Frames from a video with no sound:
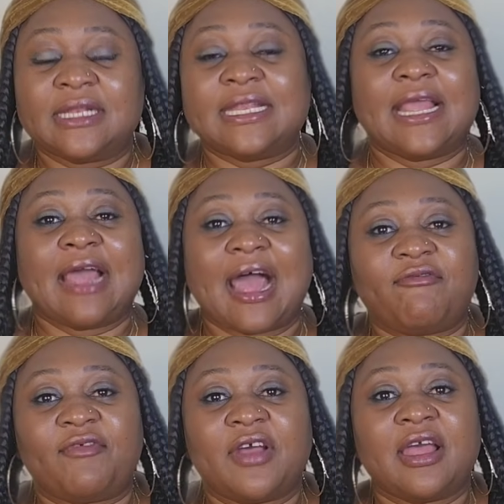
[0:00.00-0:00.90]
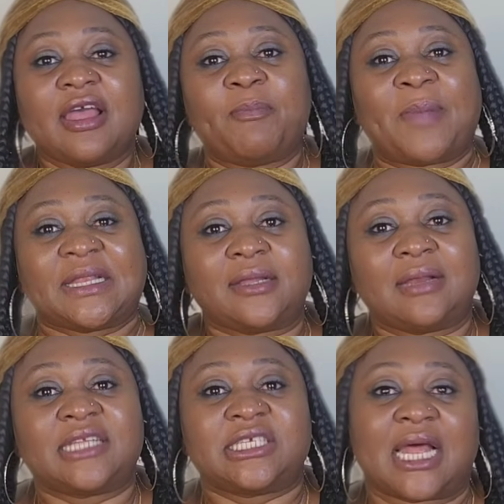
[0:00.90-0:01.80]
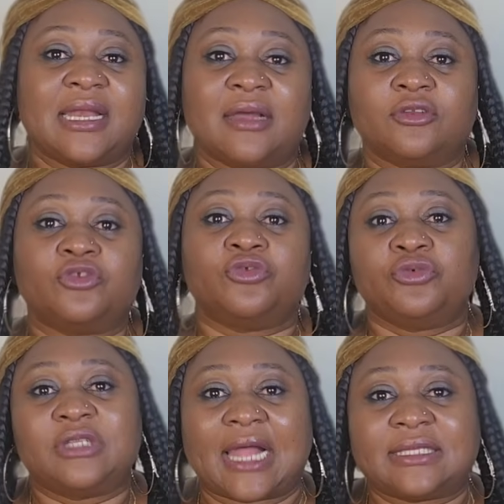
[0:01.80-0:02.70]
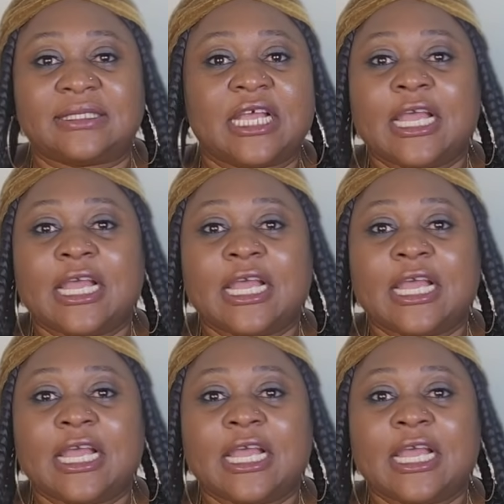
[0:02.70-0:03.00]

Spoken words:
They have a particular channel to do that.